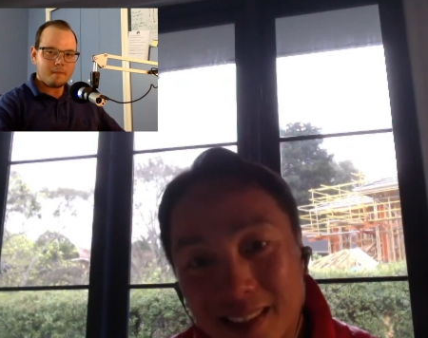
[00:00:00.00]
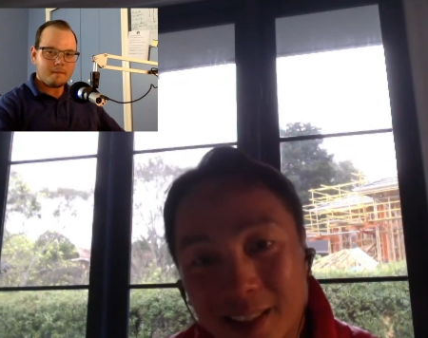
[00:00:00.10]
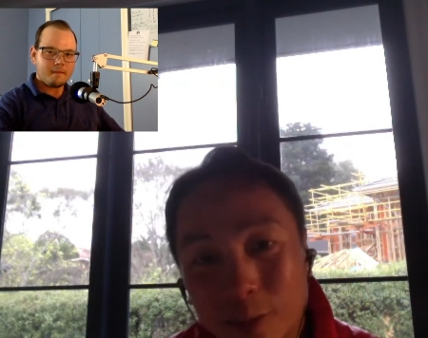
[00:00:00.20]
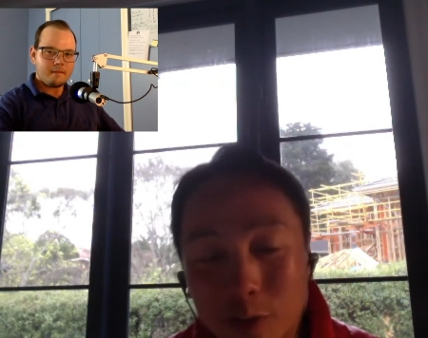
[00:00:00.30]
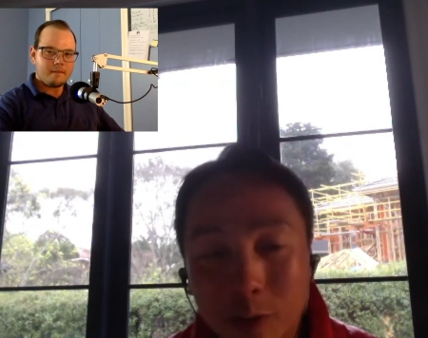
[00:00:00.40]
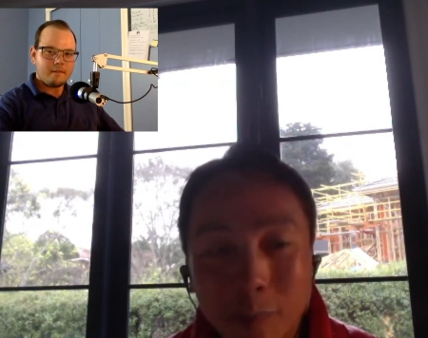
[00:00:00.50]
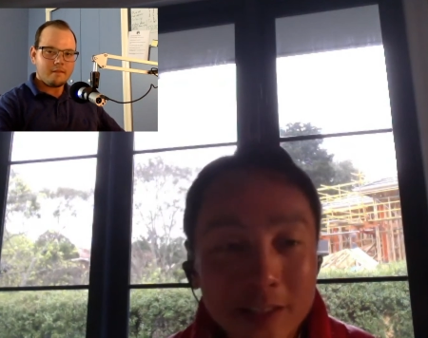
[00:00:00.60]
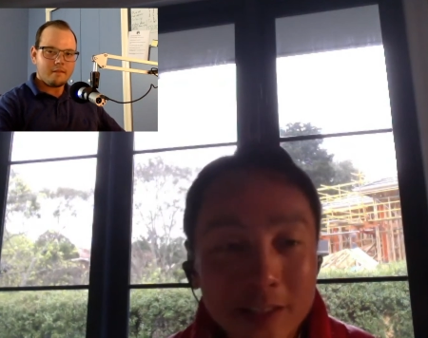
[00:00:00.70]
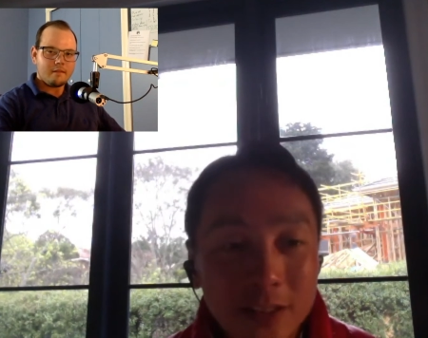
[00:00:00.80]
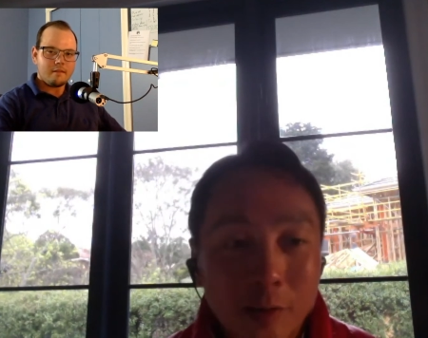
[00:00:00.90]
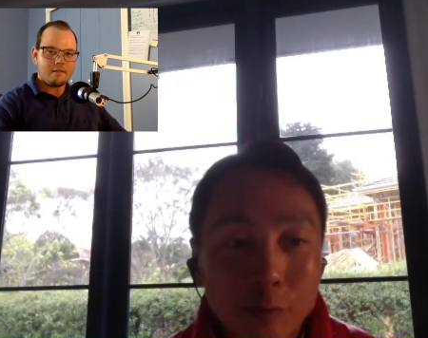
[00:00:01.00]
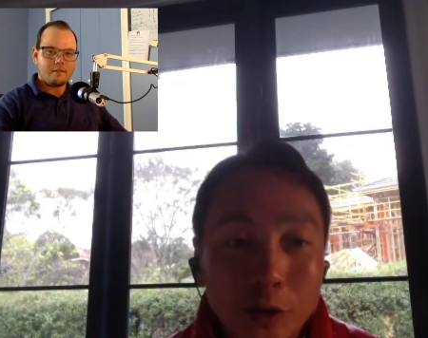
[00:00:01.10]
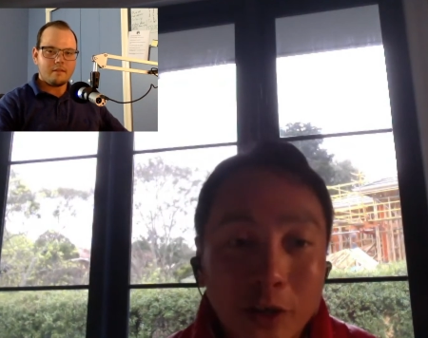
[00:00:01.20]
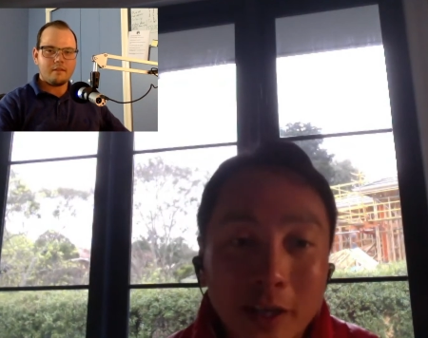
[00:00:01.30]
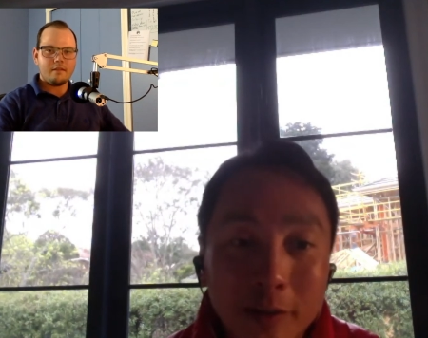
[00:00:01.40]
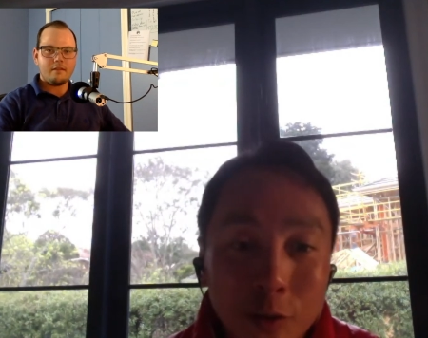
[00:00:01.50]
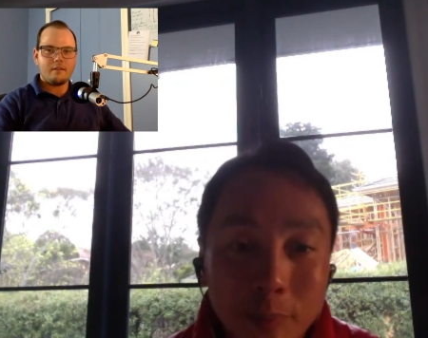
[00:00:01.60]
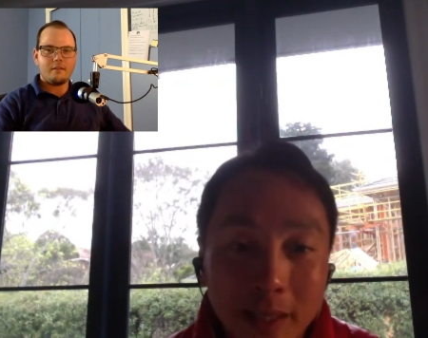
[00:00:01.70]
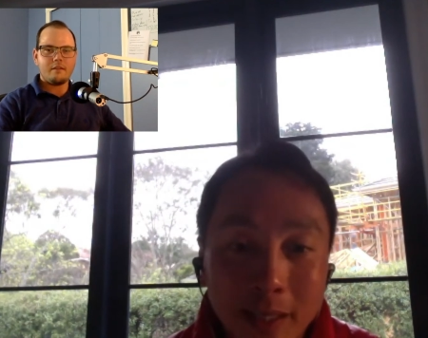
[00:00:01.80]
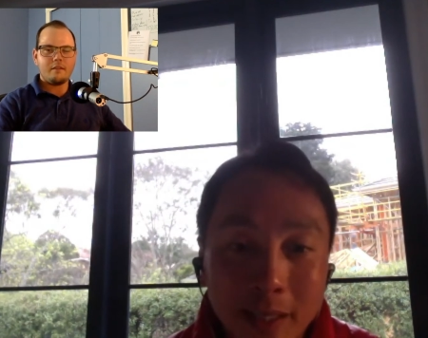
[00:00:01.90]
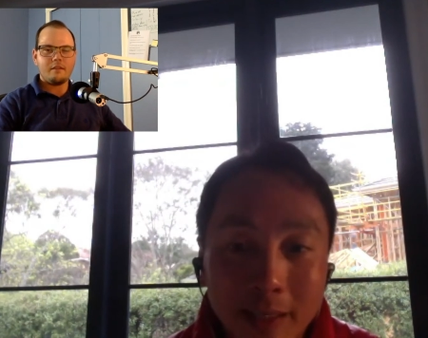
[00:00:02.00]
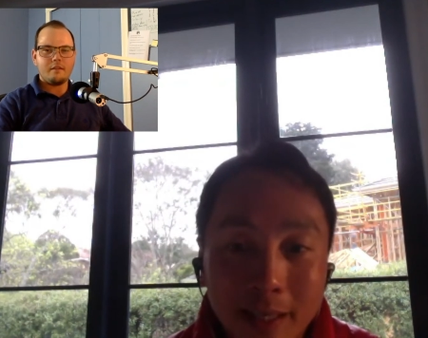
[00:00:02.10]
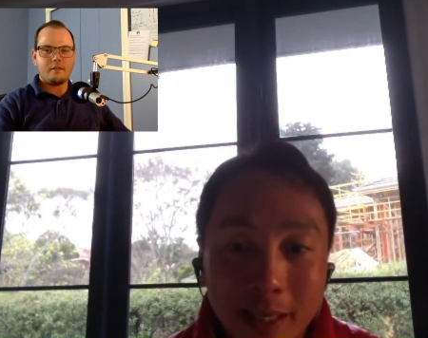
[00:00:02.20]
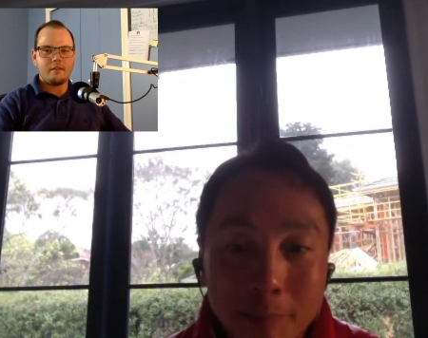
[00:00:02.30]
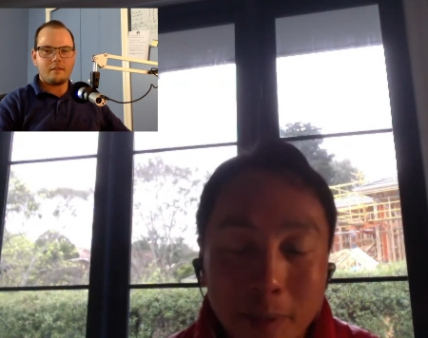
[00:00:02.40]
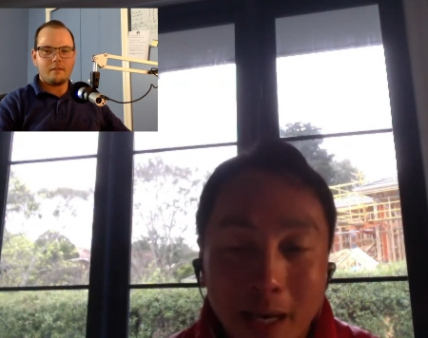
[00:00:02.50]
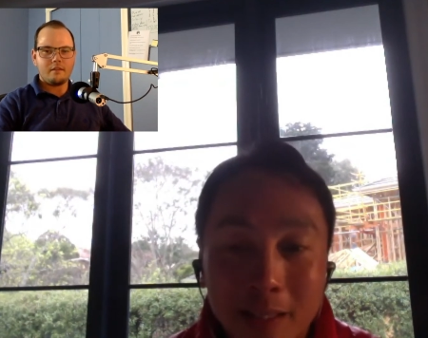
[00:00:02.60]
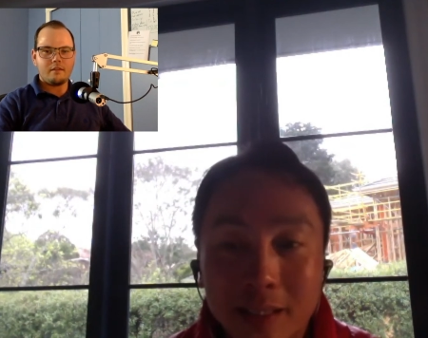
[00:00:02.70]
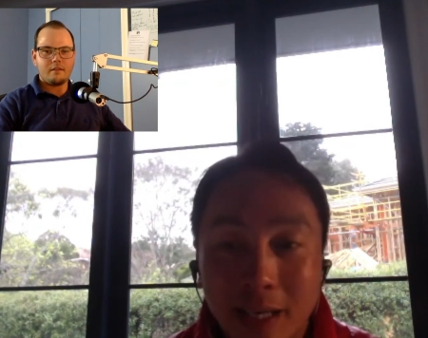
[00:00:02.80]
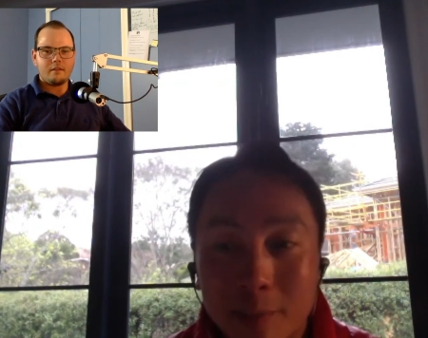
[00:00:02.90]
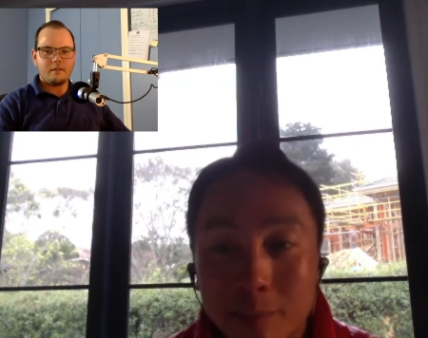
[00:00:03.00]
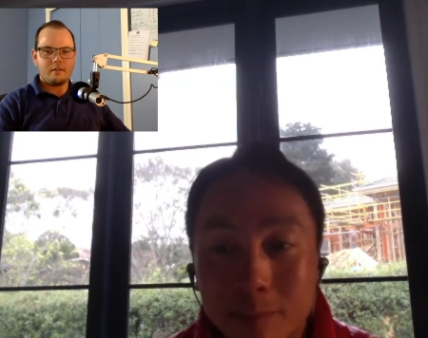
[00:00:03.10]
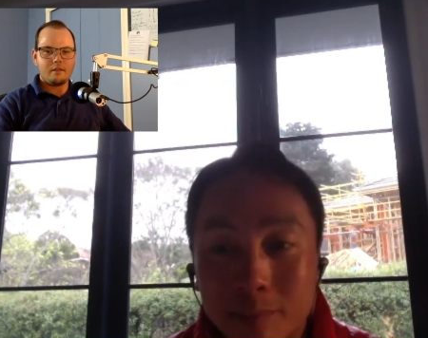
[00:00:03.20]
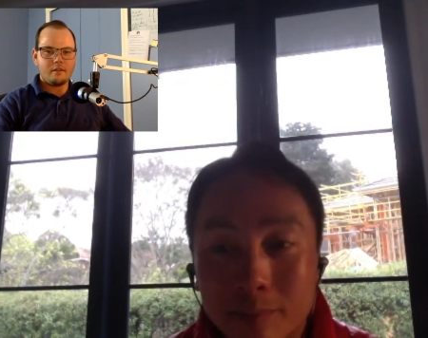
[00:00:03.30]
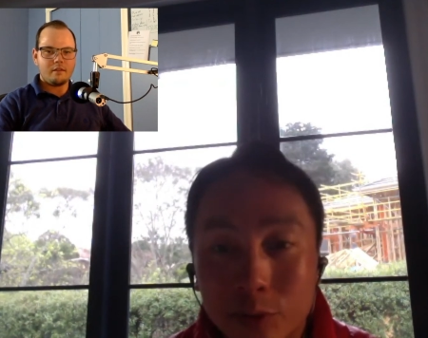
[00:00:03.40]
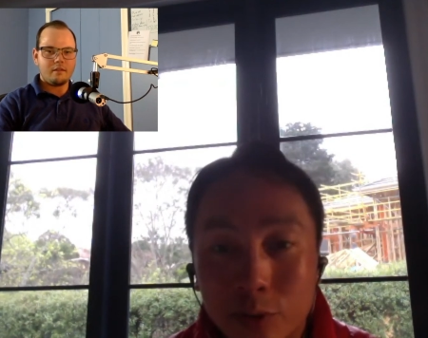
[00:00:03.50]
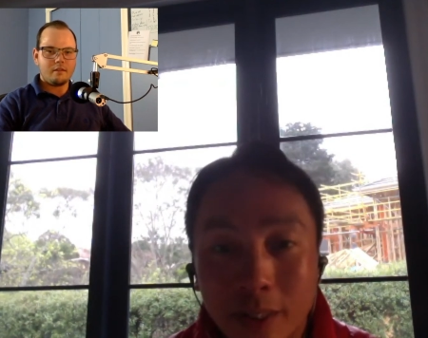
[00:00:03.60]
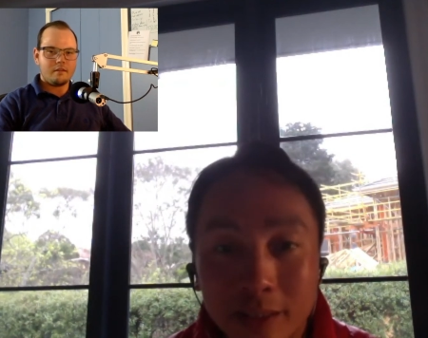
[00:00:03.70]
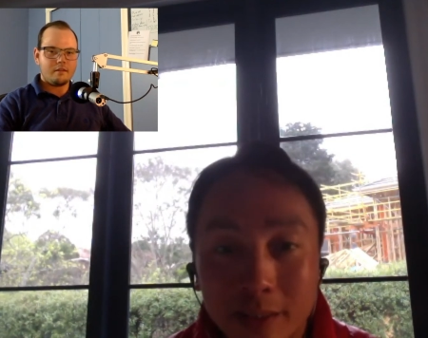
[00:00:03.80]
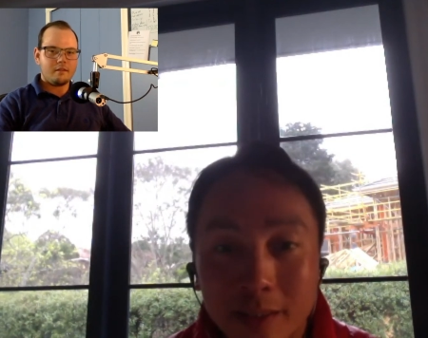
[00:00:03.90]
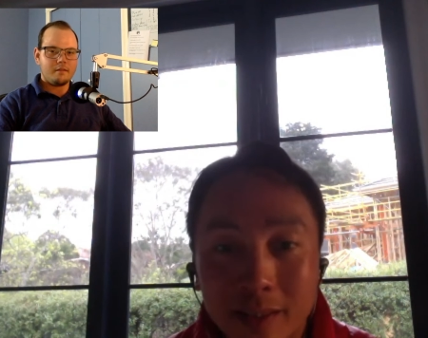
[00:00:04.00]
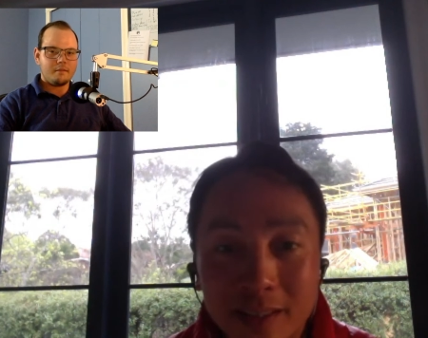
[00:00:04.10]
Speaker 1: Well, it depends on if you're going to be a, a part time trader